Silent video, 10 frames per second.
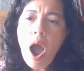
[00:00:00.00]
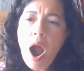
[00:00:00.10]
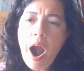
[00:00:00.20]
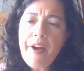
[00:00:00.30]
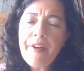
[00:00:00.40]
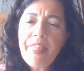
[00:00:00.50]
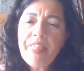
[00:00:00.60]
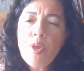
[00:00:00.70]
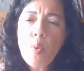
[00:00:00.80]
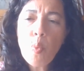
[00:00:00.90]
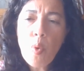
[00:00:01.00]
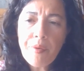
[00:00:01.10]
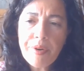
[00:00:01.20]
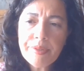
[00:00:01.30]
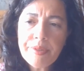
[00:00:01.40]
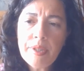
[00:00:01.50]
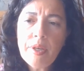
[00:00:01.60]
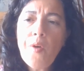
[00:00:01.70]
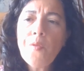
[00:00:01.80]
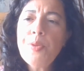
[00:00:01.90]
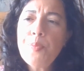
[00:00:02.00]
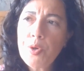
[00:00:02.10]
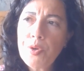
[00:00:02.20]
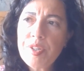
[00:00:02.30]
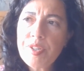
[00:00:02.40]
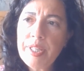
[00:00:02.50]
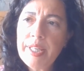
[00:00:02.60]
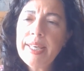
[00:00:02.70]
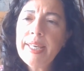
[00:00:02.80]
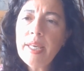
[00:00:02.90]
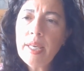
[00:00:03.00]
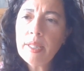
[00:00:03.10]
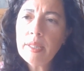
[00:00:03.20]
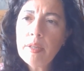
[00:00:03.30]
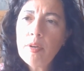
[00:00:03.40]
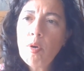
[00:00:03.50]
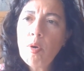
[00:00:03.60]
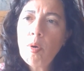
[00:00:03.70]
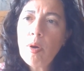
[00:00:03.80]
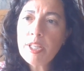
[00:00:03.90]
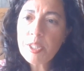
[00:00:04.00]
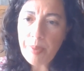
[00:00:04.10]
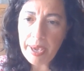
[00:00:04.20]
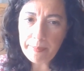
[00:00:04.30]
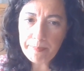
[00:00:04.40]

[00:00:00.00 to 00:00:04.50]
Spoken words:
are the warranty of democracy in Spain.